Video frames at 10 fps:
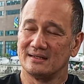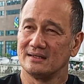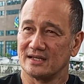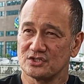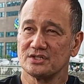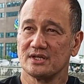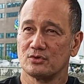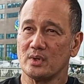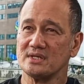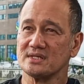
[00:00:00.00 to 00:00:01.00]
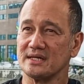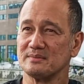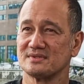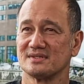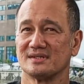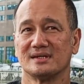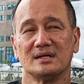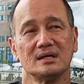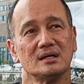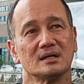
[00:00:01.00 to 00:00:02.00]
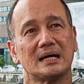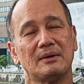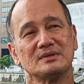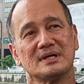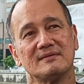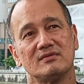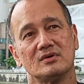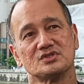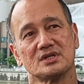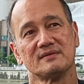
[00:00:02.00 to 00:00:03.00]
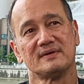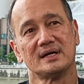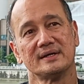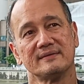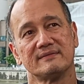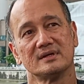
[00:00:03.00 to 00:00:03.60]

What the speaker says: Did National Day 20 times. Countdown for Channel 5.